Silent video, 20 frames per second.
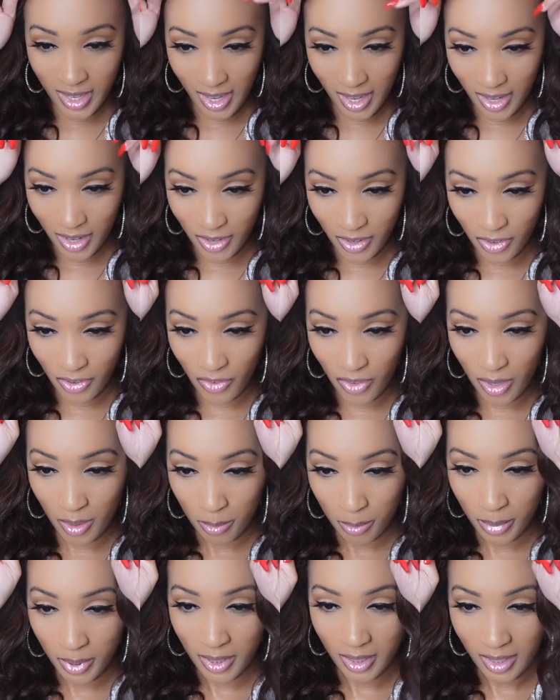have
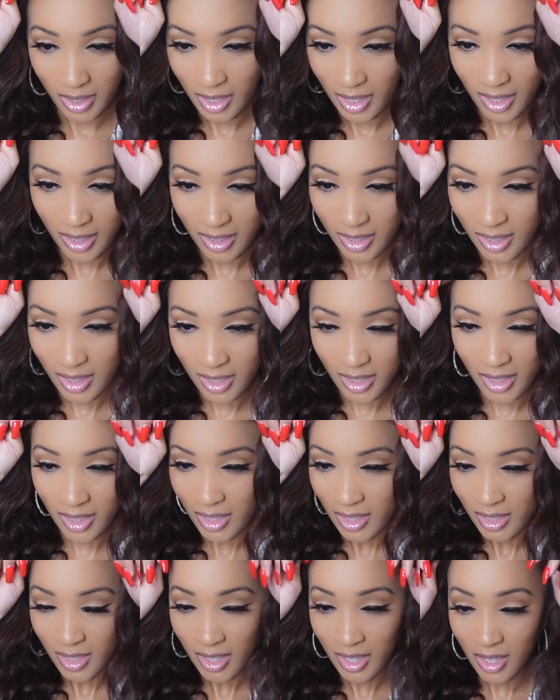plucked
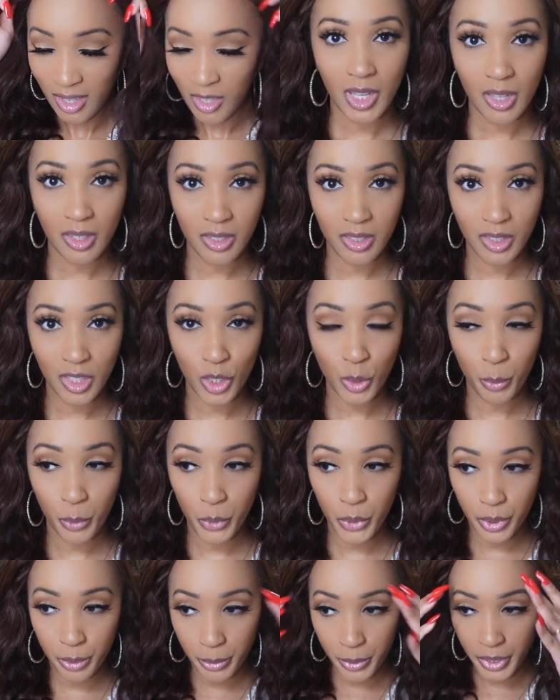it and it's looking
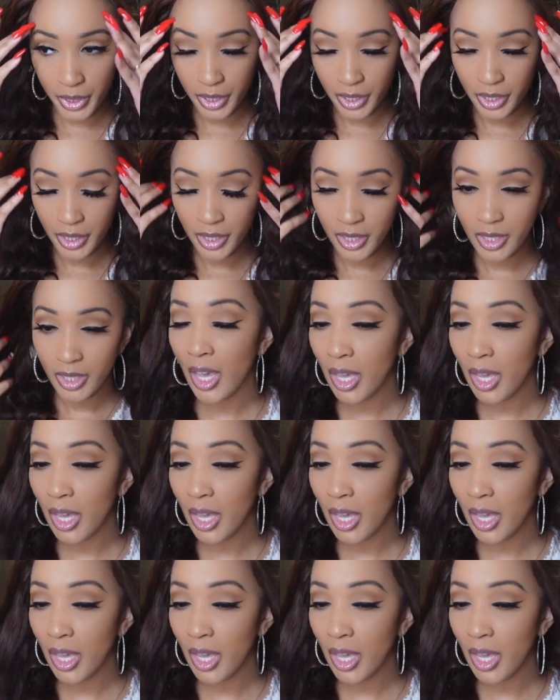pretty good.